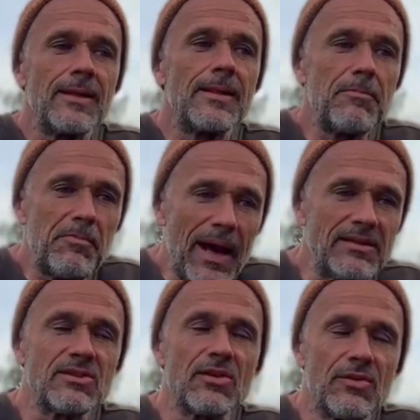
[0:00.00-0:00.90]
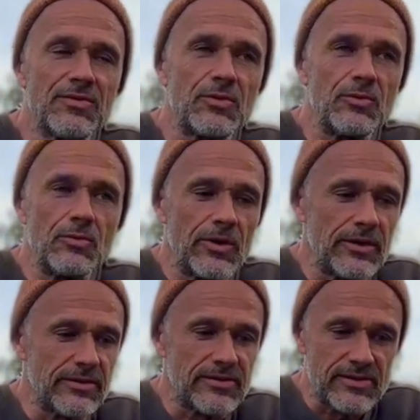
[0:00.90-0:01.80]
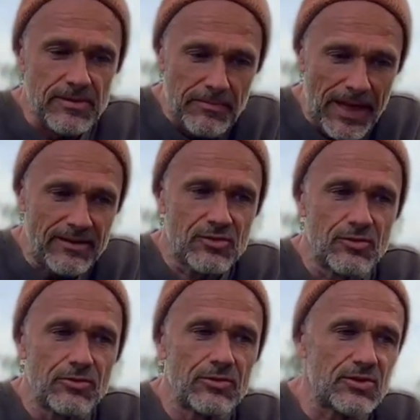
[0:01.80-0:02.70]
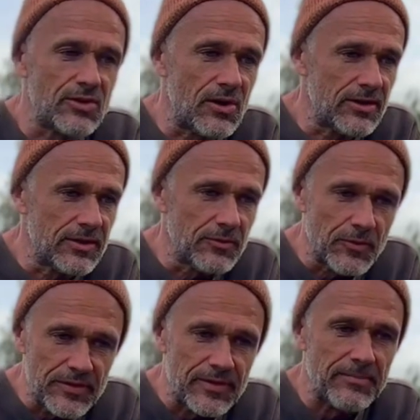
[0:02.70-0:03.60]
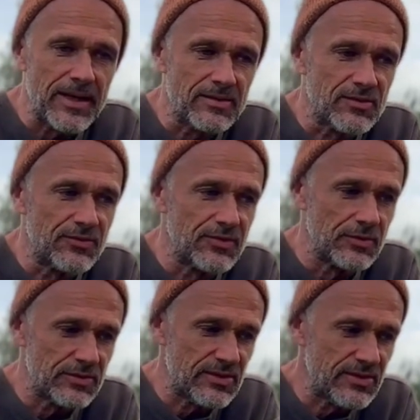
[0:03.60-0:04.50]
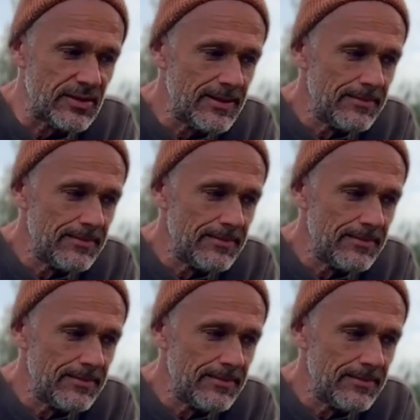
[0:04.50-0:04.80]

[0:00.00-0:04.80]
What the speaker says: the best of two worlds, the best rootstock with the best fruits.